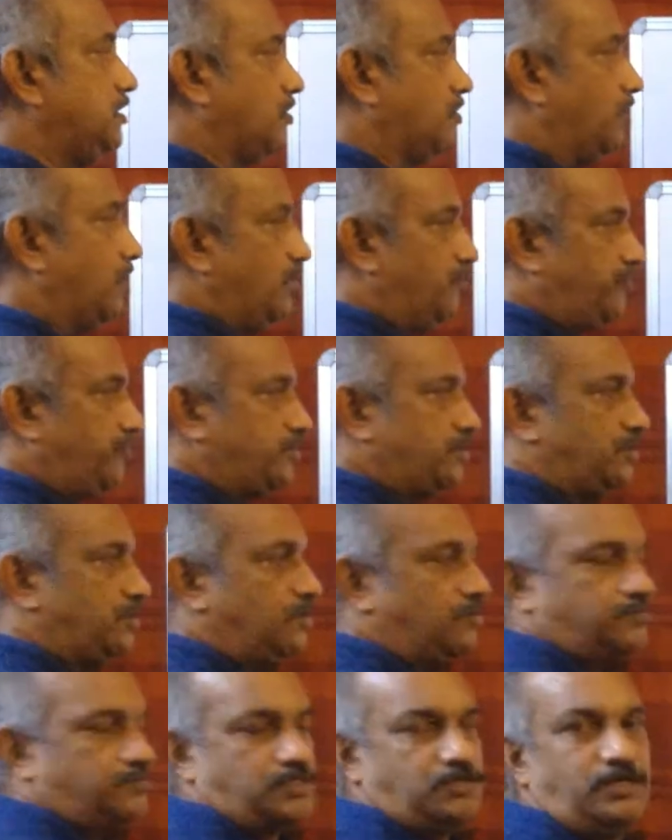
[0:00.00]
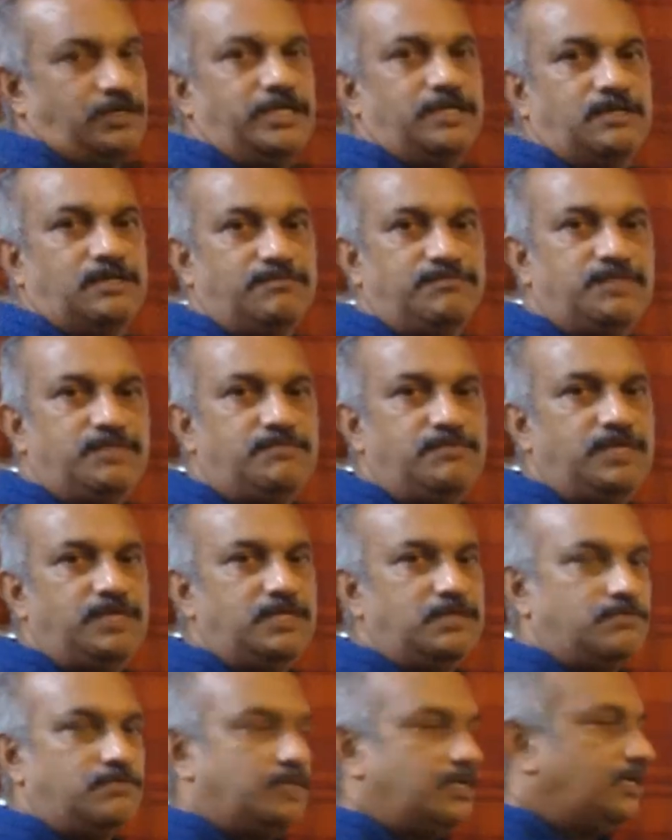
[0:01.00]
coefficient of square of the
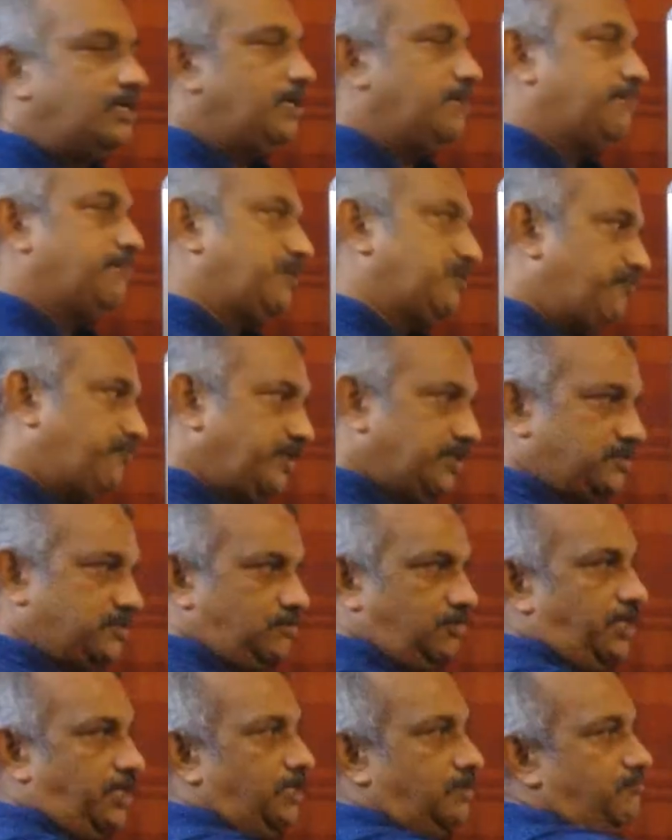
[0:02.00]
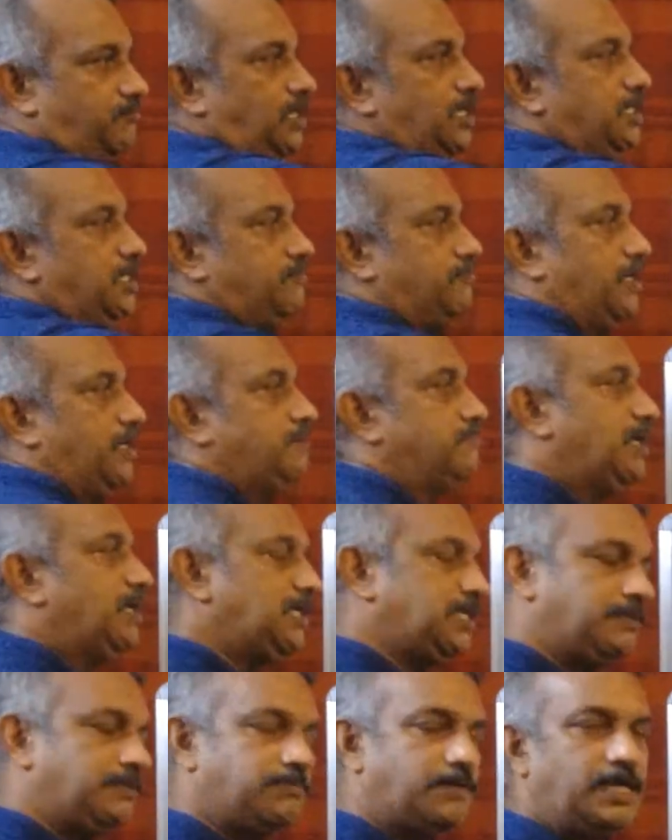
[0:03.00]
variable a perfect square by
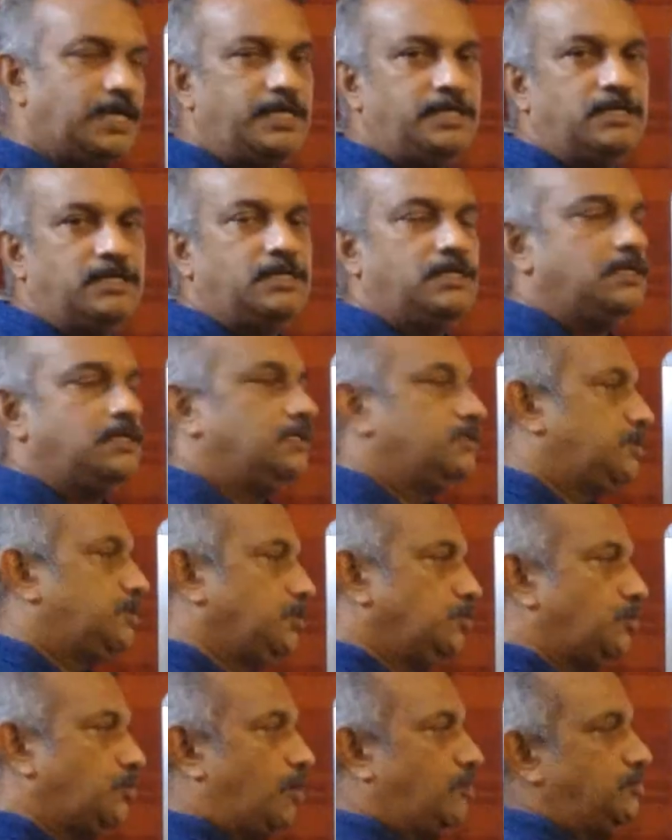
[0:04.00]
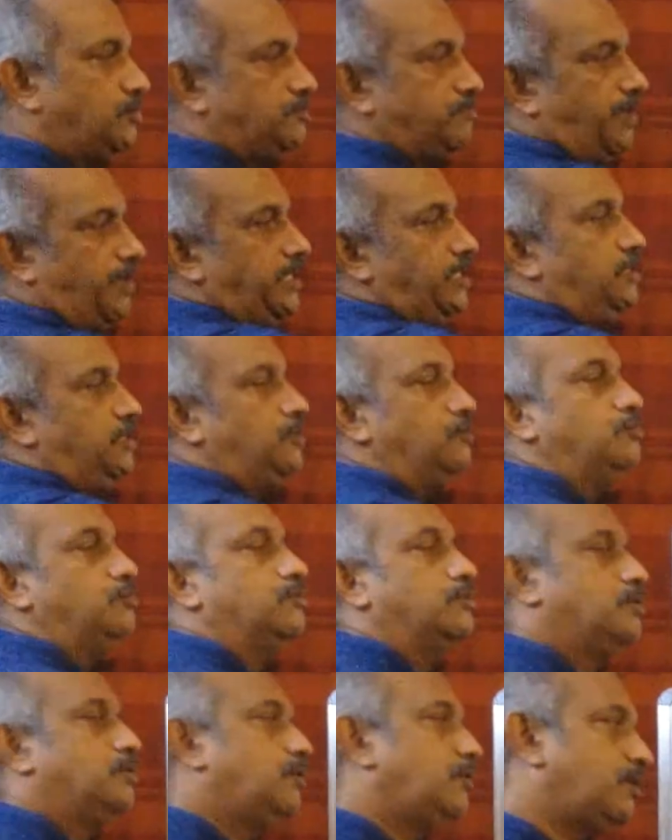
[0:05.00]
multiplying throughout by
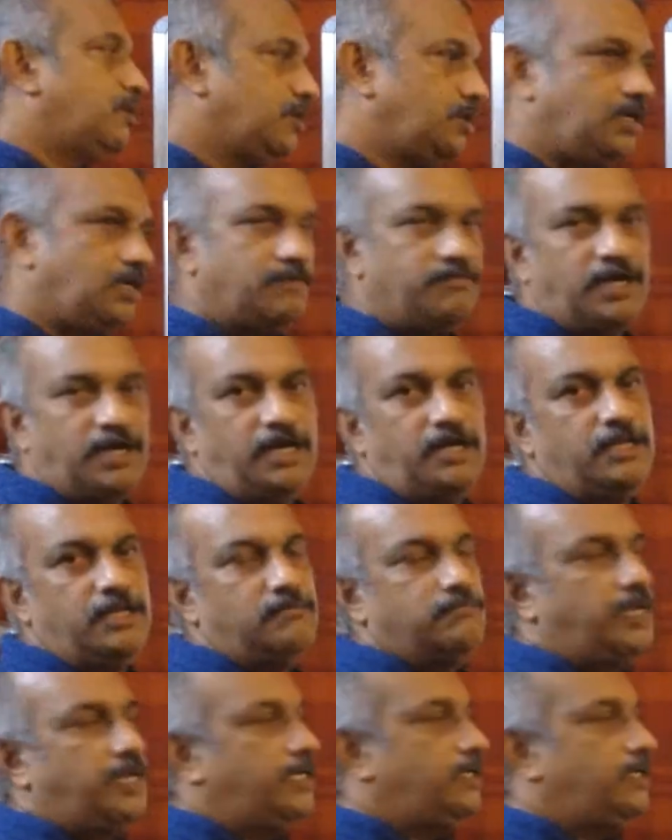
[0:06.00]
2 or dividing by